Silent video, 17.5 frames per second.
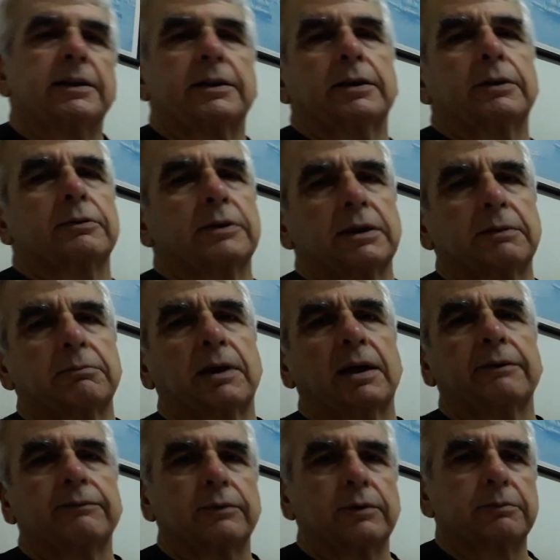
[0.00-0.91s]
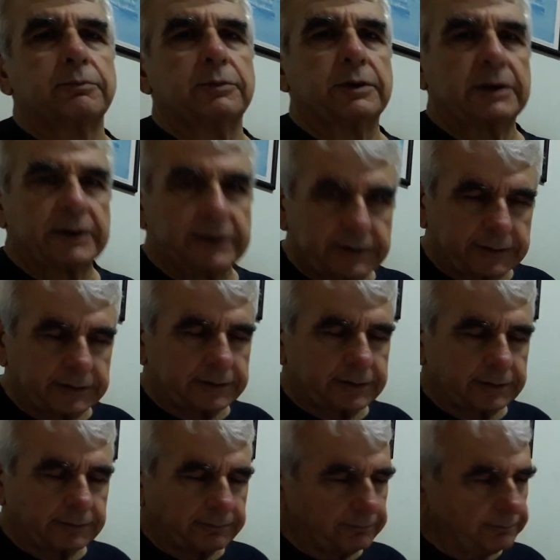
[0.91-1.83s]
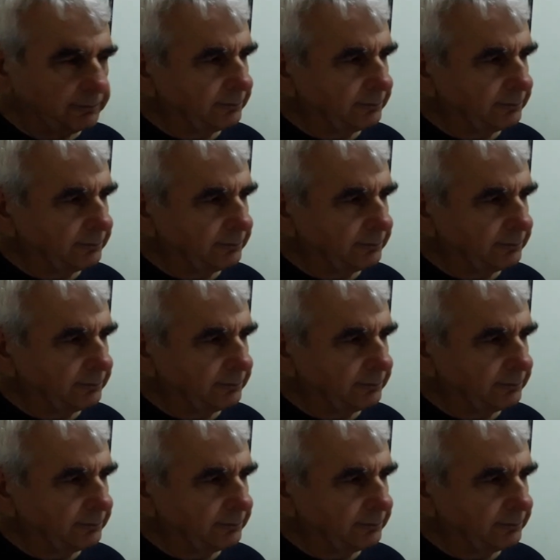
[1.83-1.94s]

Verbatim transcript: theory and my formulas